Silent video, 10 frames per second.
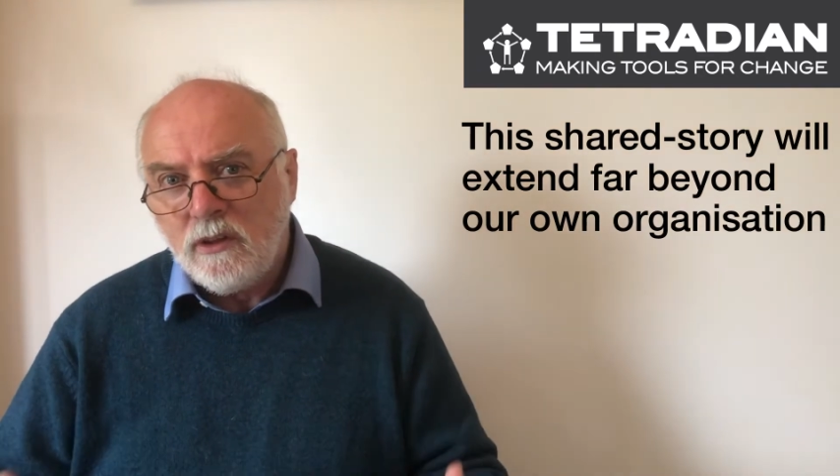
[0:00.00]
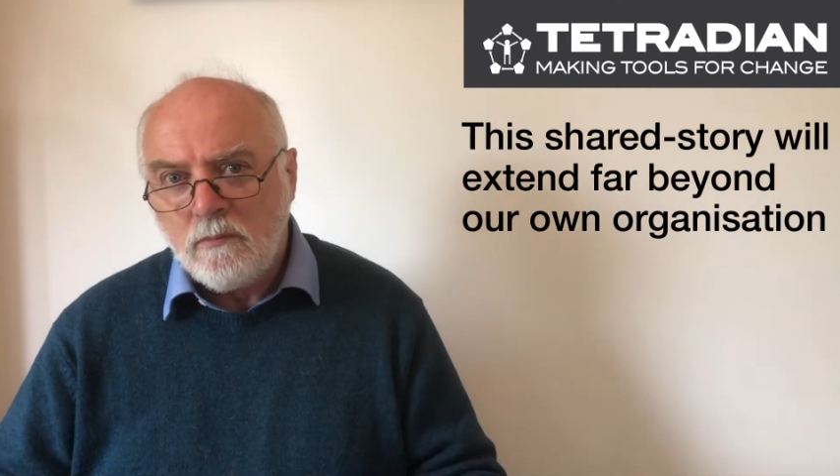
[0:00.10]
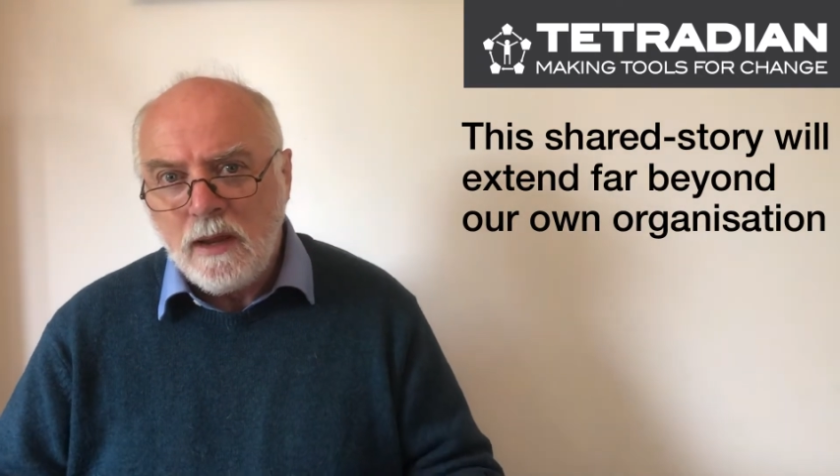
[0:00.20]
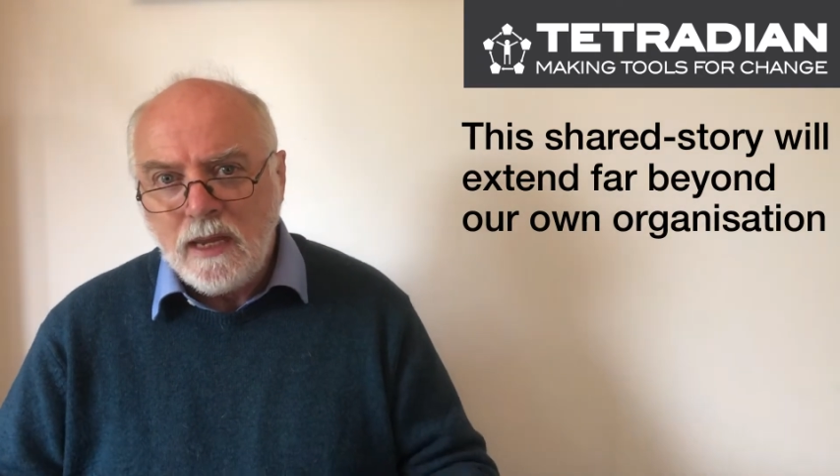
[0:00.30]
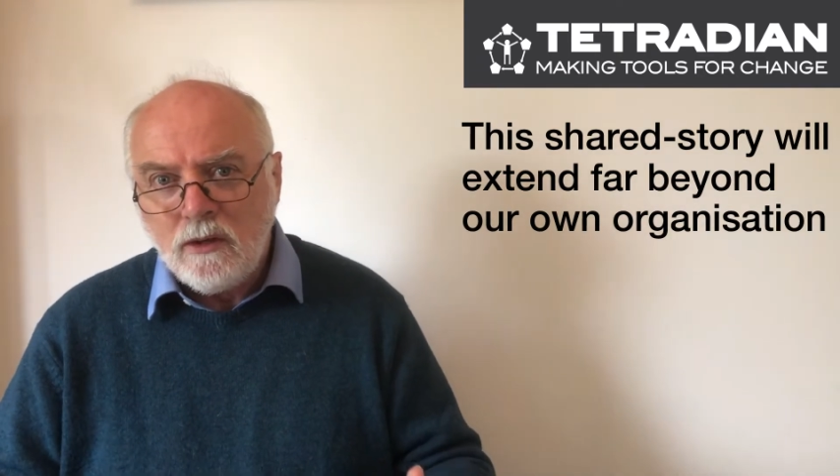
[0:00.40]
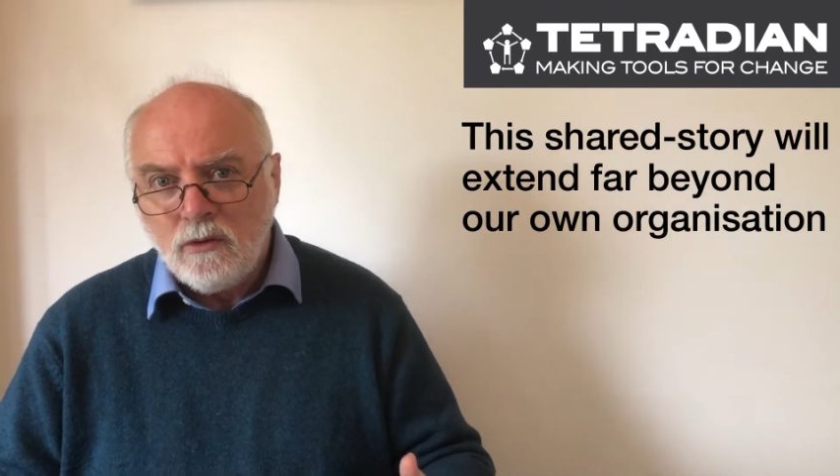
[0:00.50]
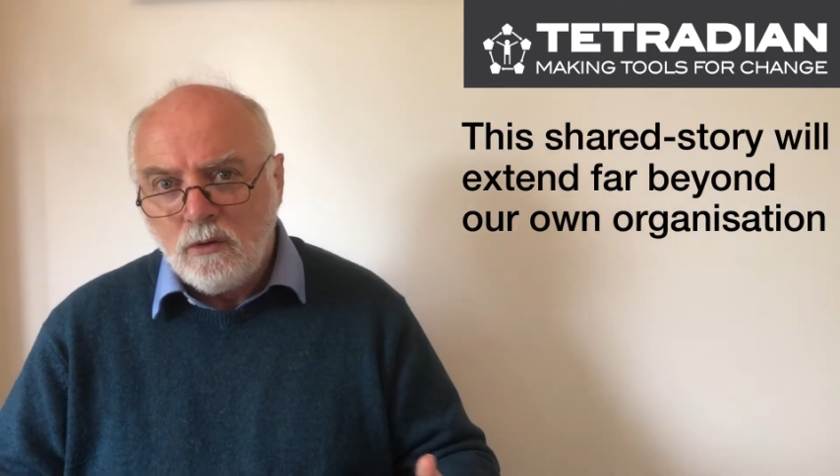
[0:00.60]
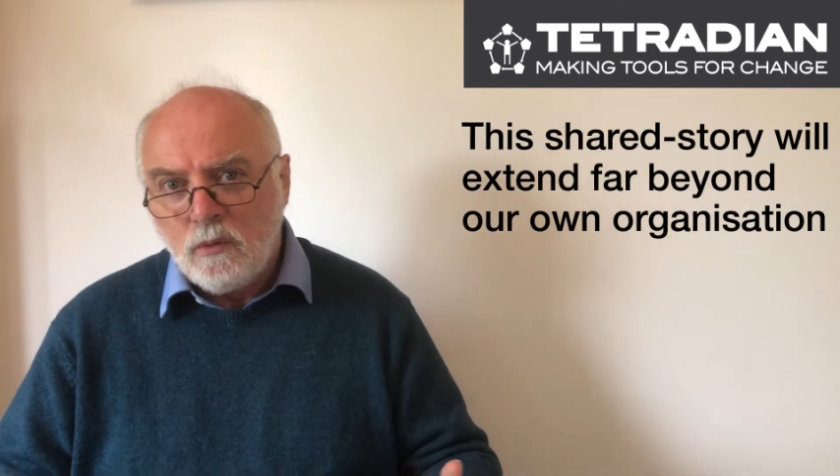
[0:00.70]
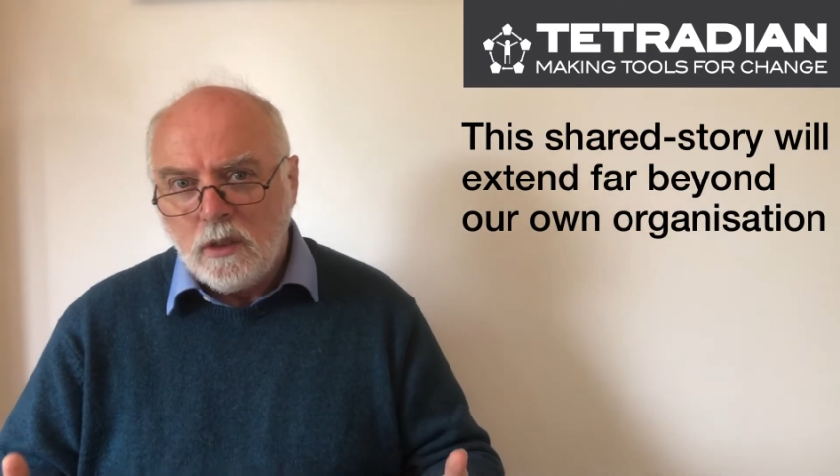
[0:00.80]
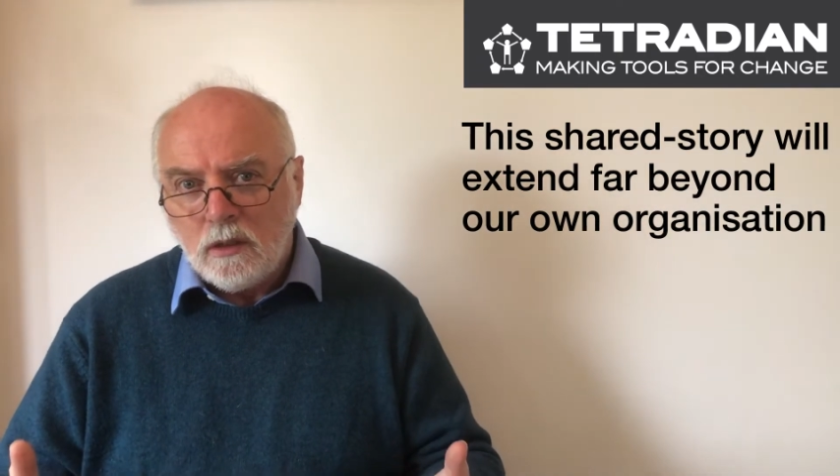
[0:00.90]
that make it all
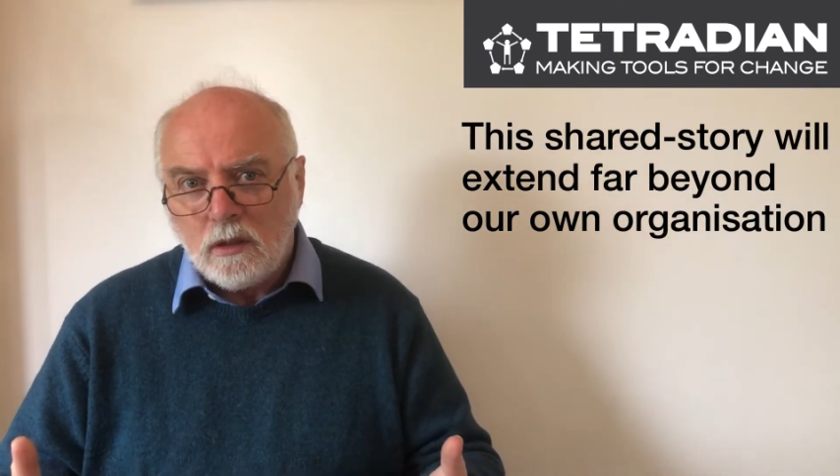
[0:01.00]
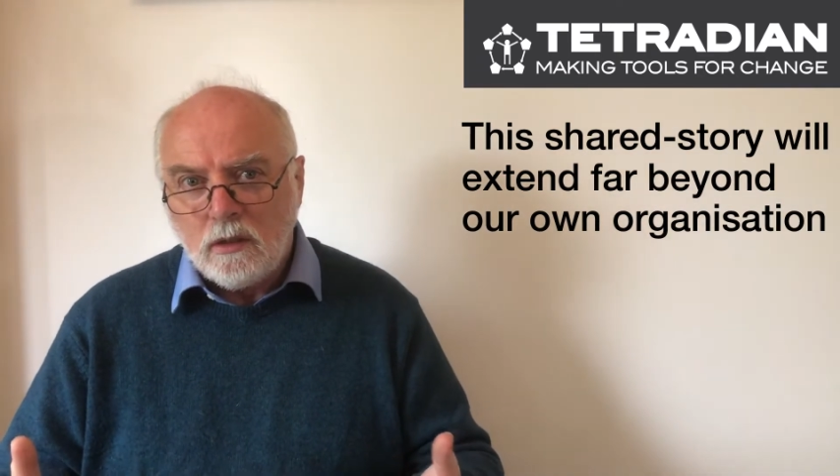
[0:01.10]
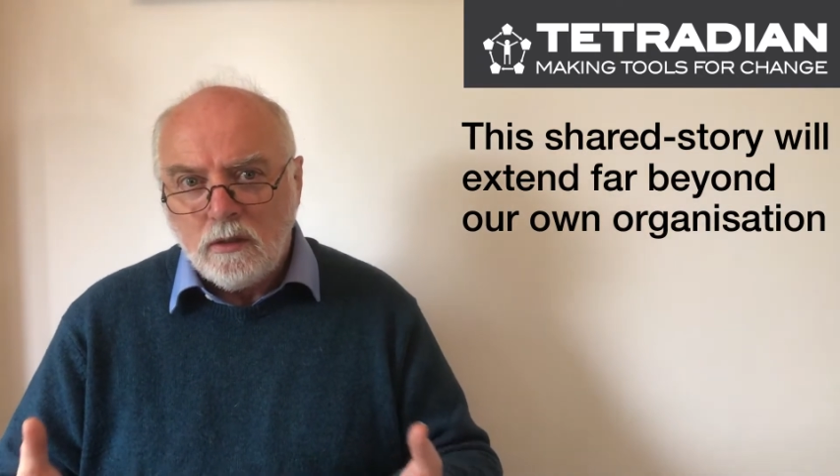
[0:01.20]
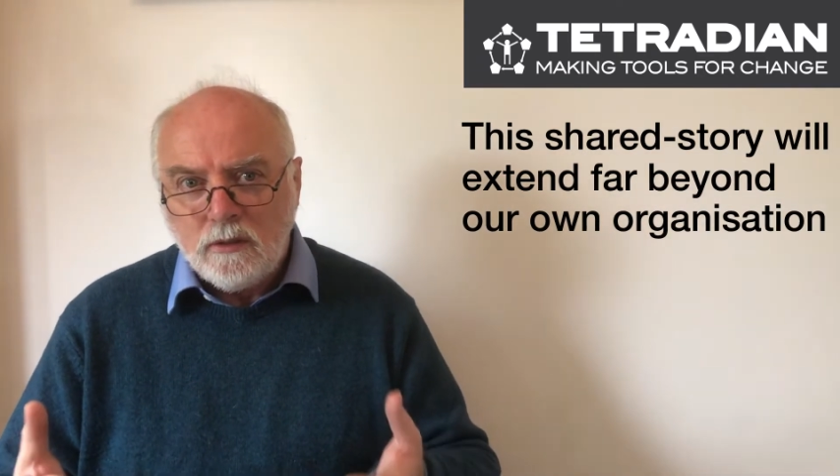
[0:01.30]
work,